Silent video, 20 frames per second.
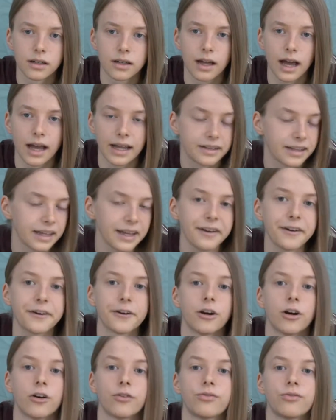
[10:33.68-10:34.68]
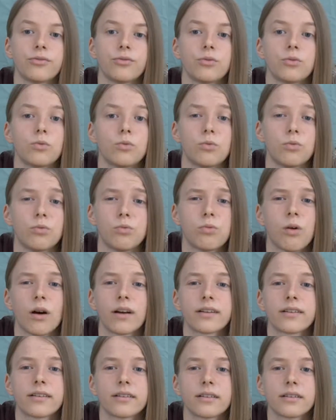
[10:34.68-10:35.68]
idea of
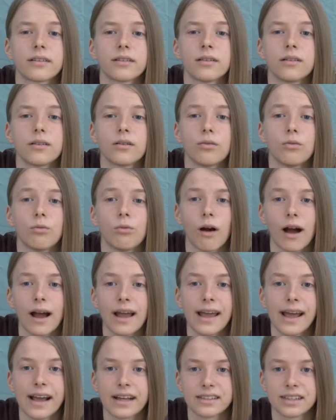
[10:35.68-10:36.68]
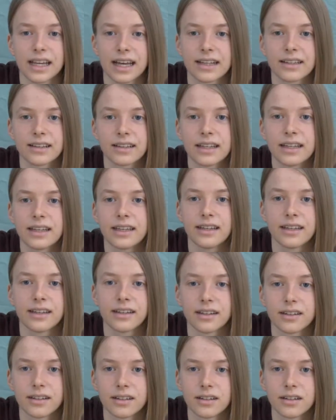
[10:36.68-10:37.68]
why exactly
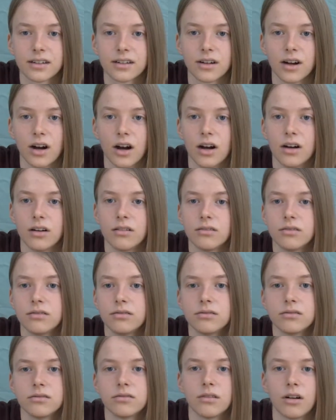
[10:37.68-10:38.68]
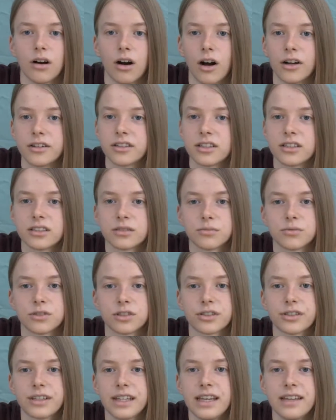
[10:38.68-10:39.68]
autism
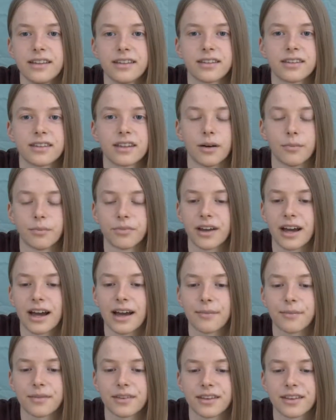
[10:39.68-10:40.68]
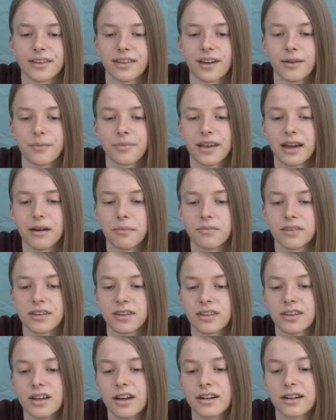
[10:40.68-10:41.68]
just is sometimes, and sometimes
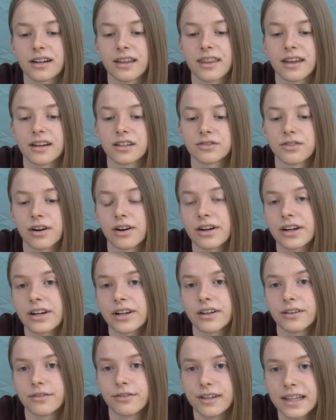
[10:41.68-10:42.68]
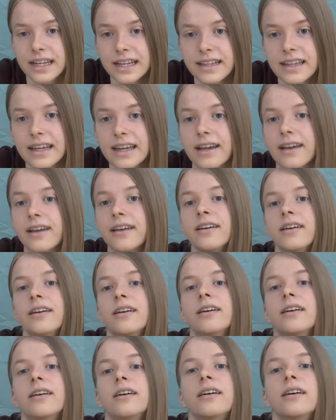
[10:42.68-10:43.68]
it's not, and there's very conflicting
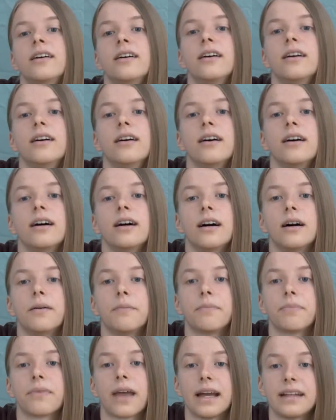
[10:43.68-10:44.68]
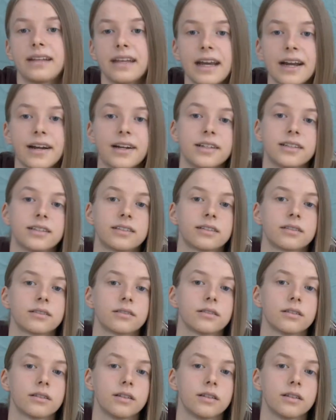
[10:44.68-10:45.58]
ideas